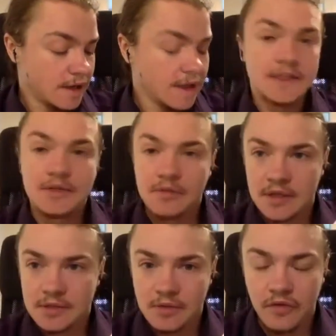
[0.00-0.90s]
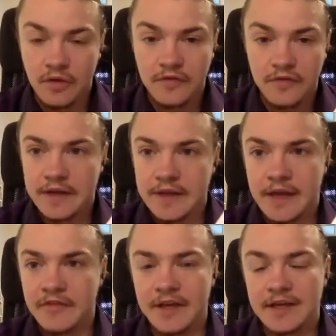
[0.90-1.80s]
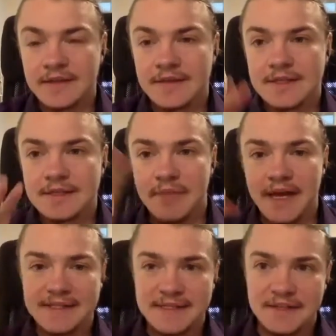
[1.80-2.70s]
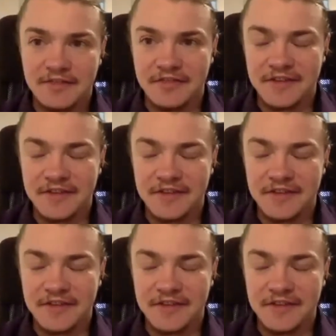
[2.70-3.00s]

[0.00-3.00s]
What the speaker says: and so on and so forth. And I have like this massive